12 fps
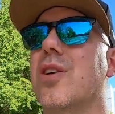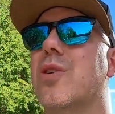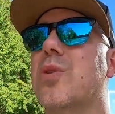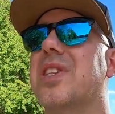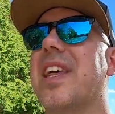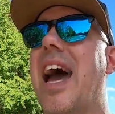
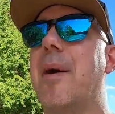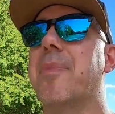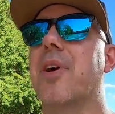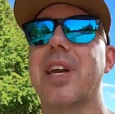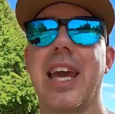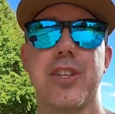use the app
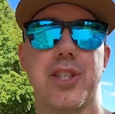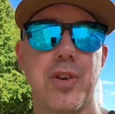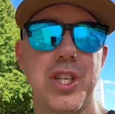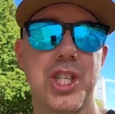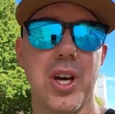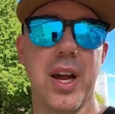there to get a
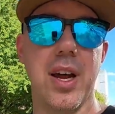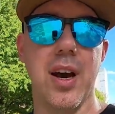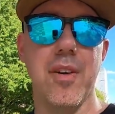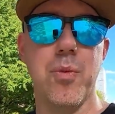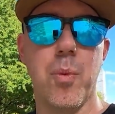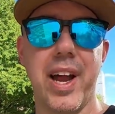screenshot
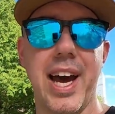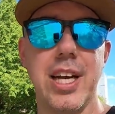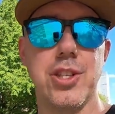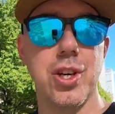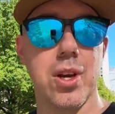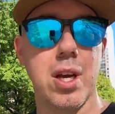of what
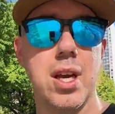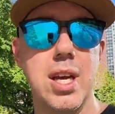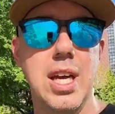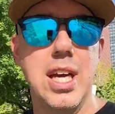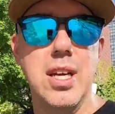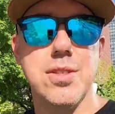I took.
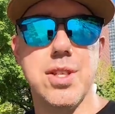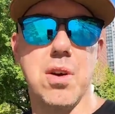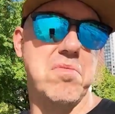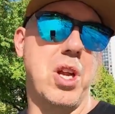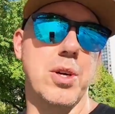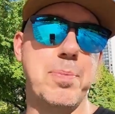
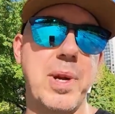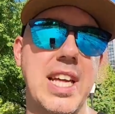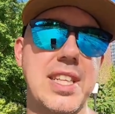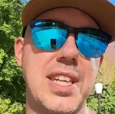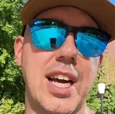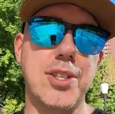So, you know, it's pretty
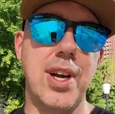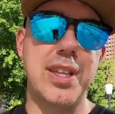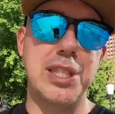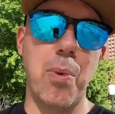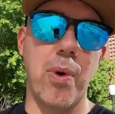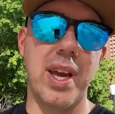easy. I tried
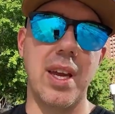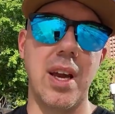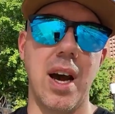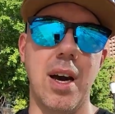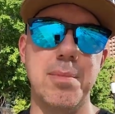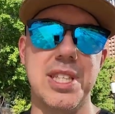this morning,
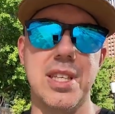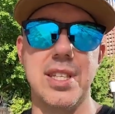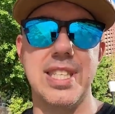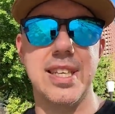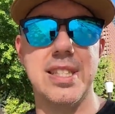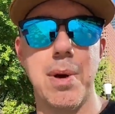just a
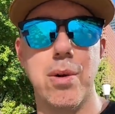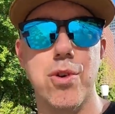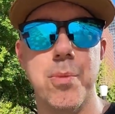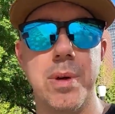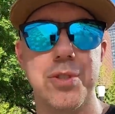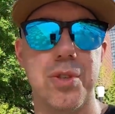little test in my
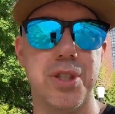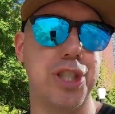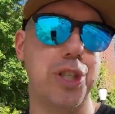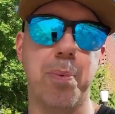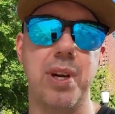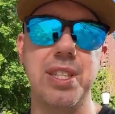room, and it was
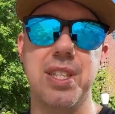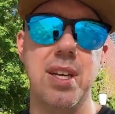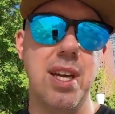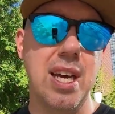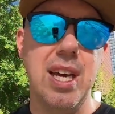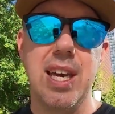super
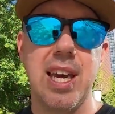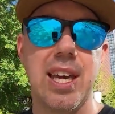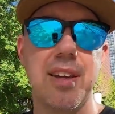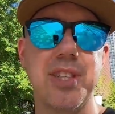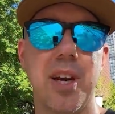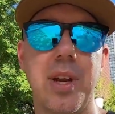easy.
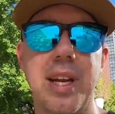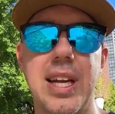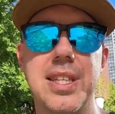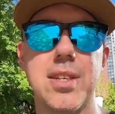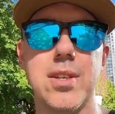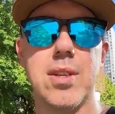It gives you out a
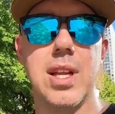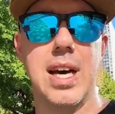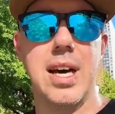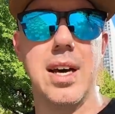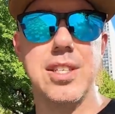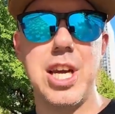nice little
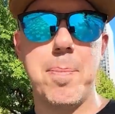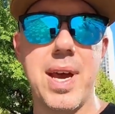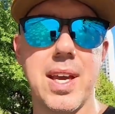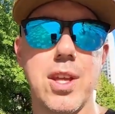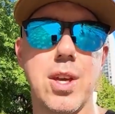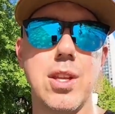
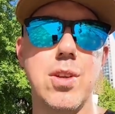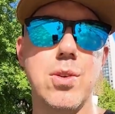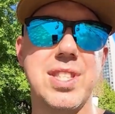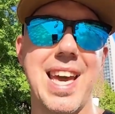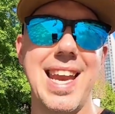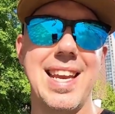JPEG that you can
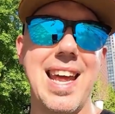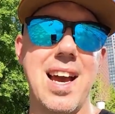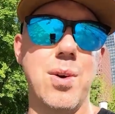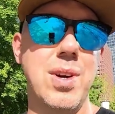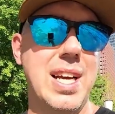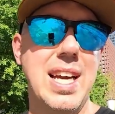use to edit
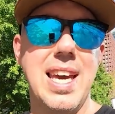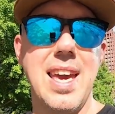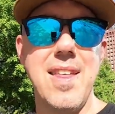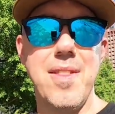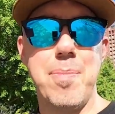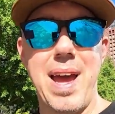now
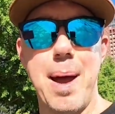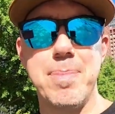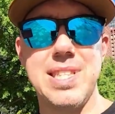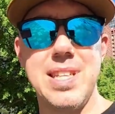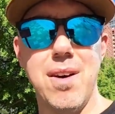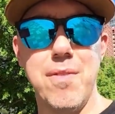in the app
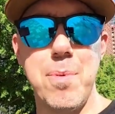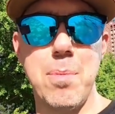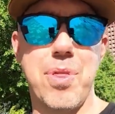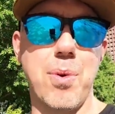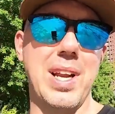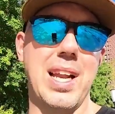itself,
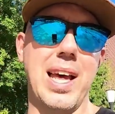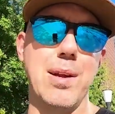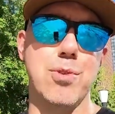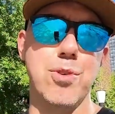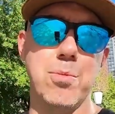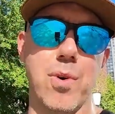maybe throw it in a
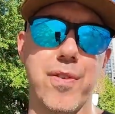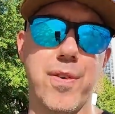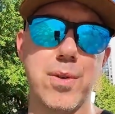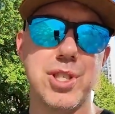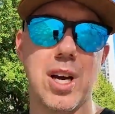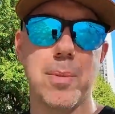Lightroom or
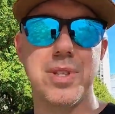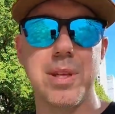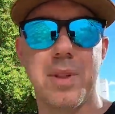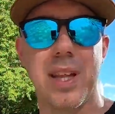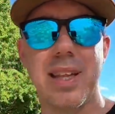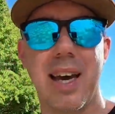Photoshop or
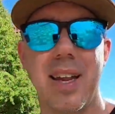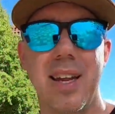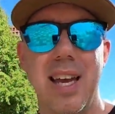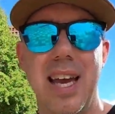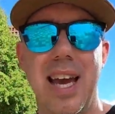something like that.